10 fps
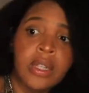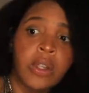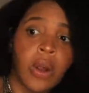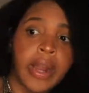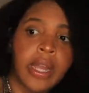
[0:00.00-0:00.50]

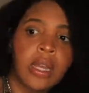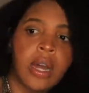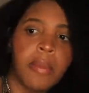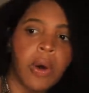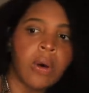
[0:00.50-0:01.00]
Lori,
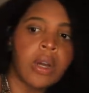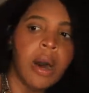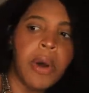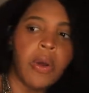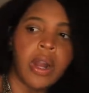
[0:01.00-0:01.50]
come on.
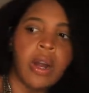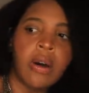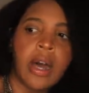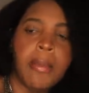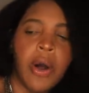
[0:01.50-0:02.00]
Come on, girl.
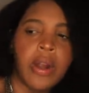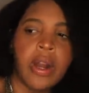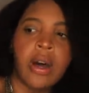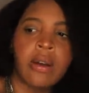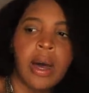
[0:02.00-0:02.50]
Come on,
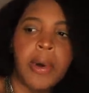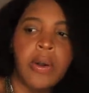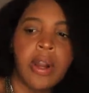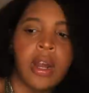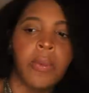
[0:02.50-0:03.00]
girl. Come
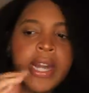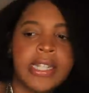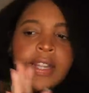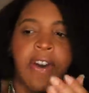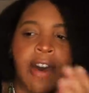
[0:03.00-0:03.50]
on, girl. We
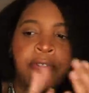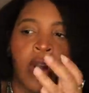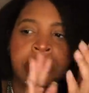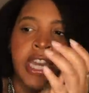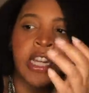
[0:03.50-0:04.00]
didn't survive
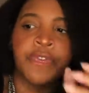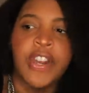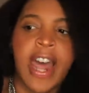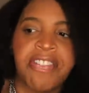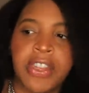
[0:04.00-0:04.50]
40 years for
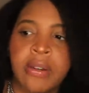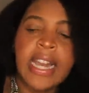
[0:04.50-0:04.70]
nothing.